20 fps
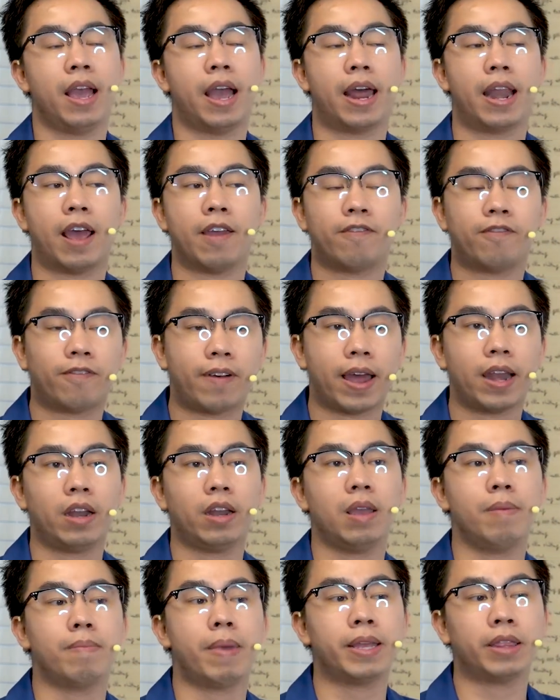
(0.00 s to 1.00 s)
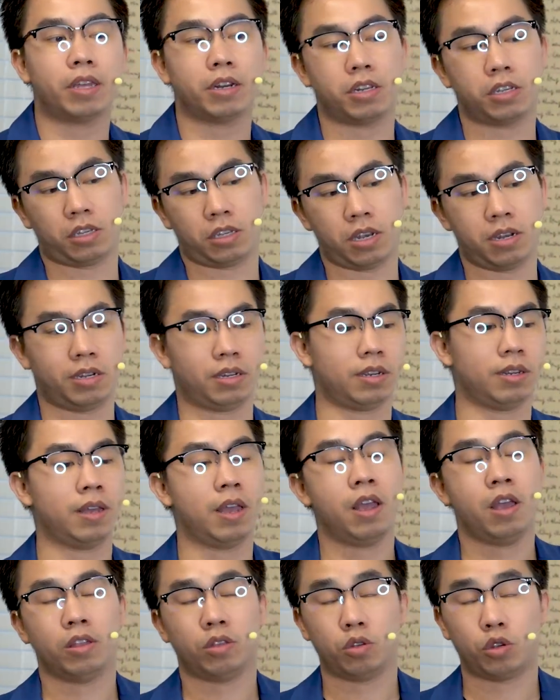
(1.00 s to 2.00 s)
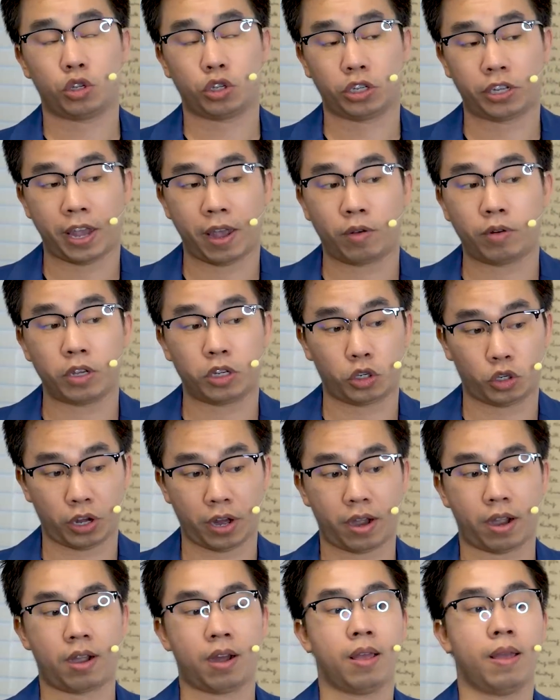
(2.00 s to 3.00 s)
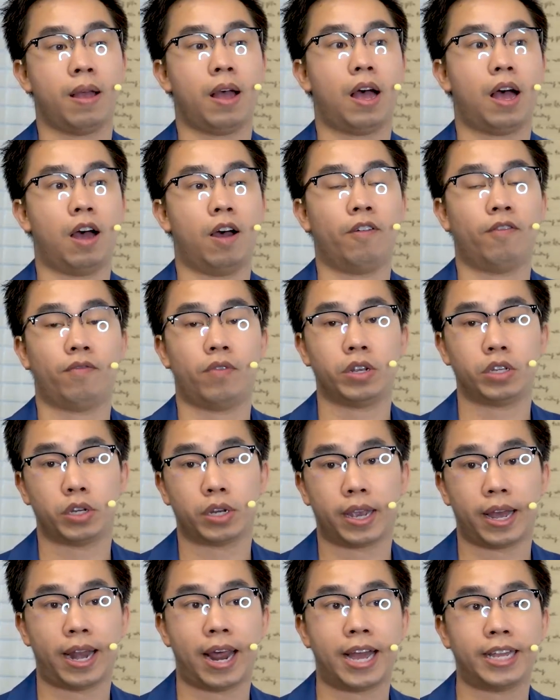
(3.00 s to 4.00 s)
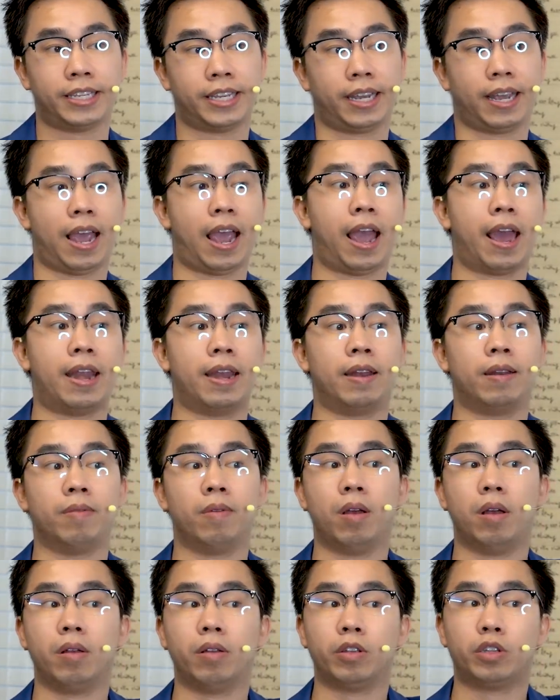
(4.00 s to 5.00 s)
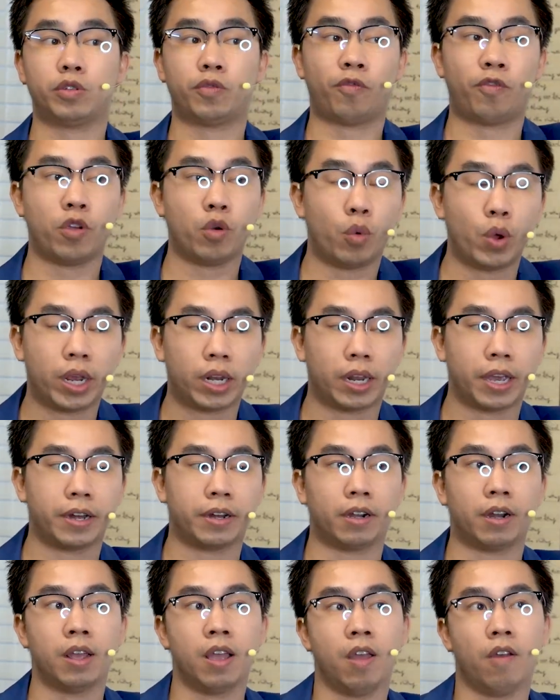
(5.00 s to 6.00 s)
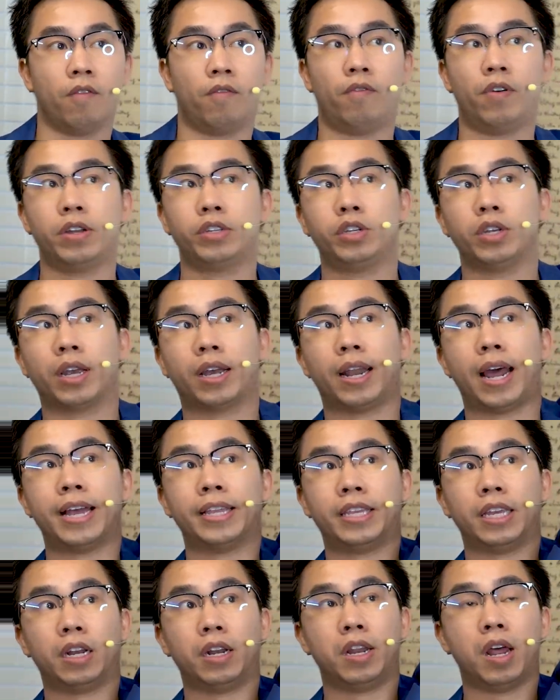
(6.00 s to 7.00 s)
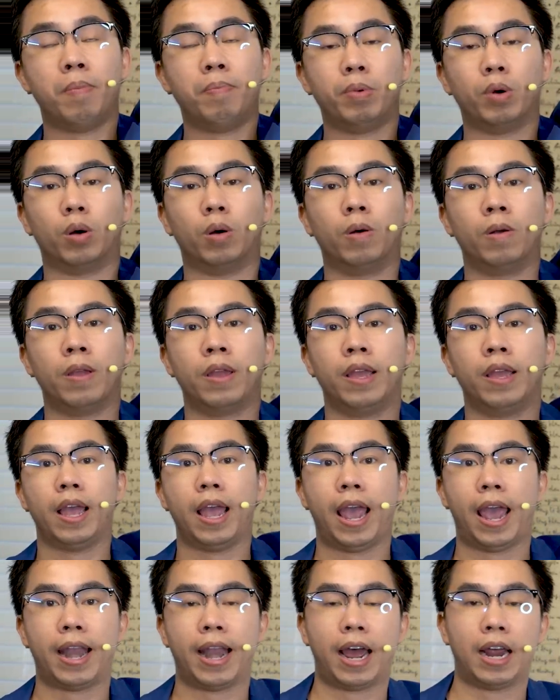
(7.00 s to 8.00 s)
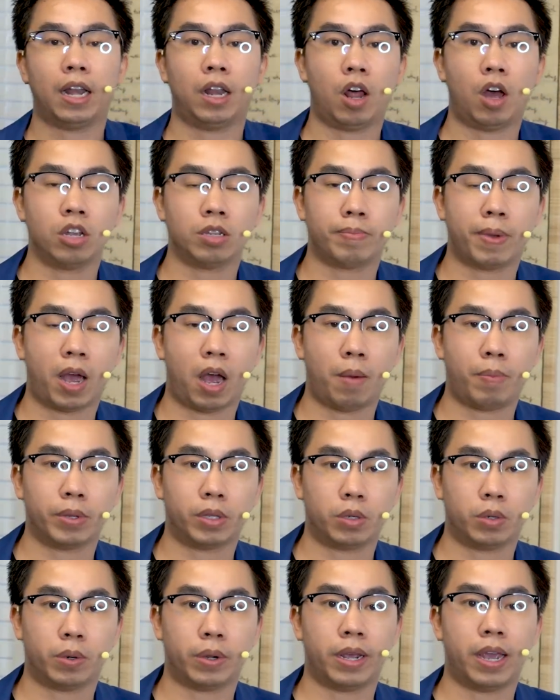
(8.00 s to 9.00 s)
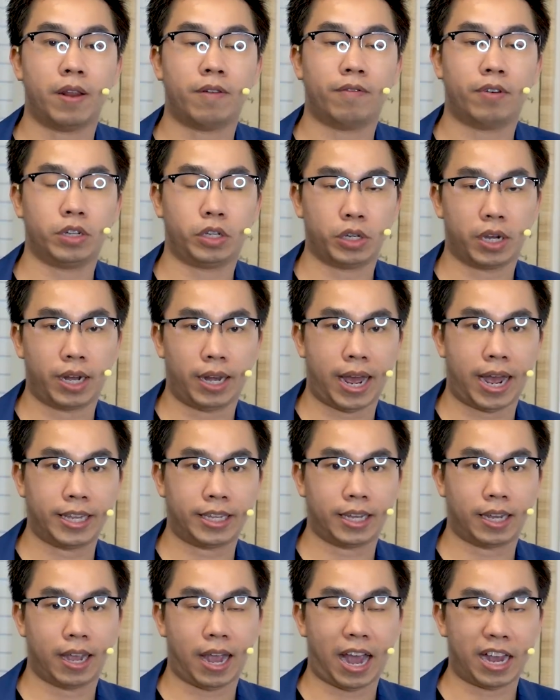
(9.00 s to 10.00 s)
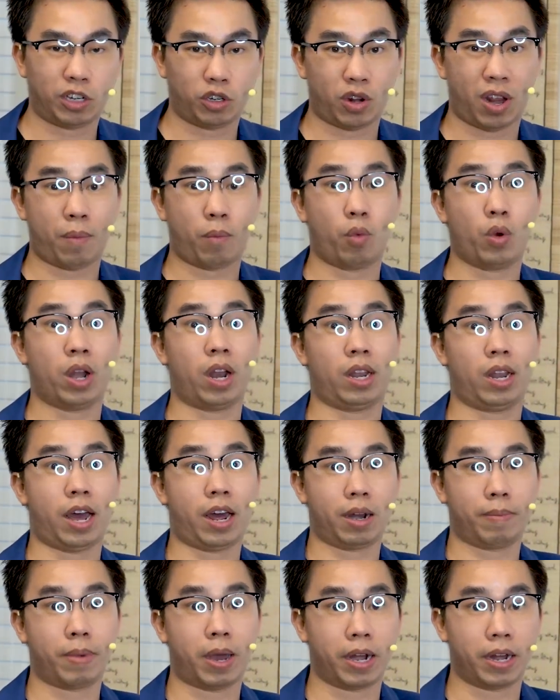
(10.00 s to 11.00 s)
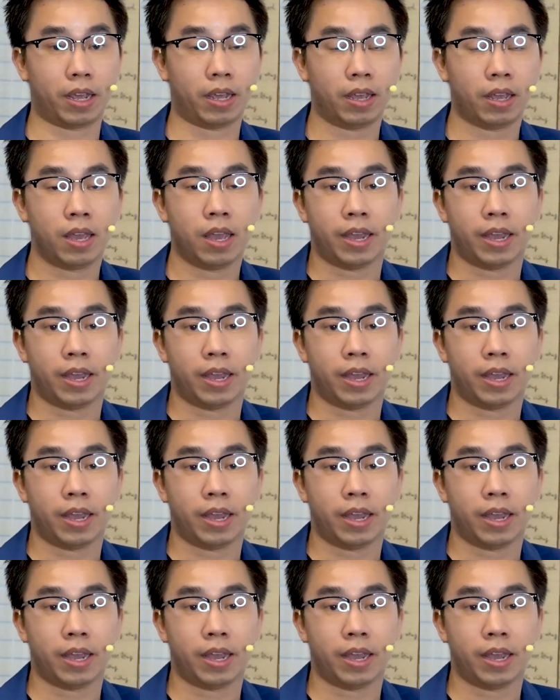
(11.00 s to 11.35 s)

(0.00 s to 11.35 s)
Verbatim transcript: And I finally make the decision to sell the share of Virgin Galactic, and a few weeks later, Virgin Galactic double, and I lost my opportunity in Virgin Galactic. I should have won a lot of money.